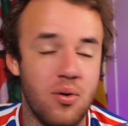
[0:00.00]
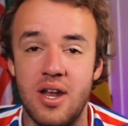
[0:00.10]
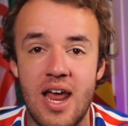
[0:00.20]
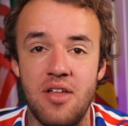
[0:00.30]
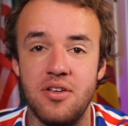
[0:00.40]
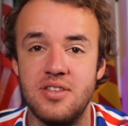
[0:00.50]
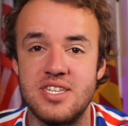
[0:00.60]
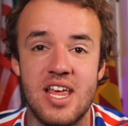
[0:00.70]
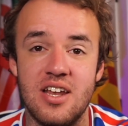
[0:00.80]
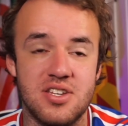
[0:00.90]
You want to download the
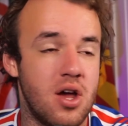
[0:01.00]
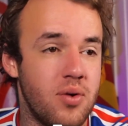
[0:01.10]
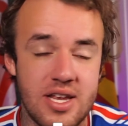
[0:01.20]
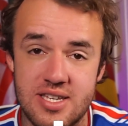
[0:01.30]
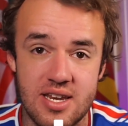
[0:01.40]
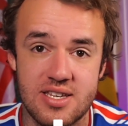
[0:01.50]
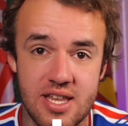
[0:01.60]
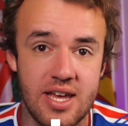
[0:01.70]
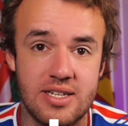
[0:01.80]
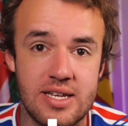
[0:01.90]
skin as always. It is
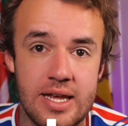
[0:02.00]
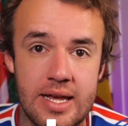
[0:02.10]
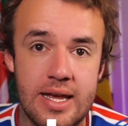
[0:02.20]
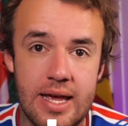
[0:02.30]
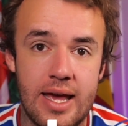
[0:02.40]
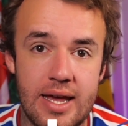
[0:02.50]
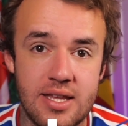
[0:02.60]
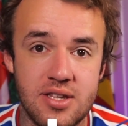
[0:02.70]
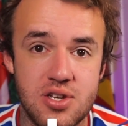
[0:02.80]
linked in the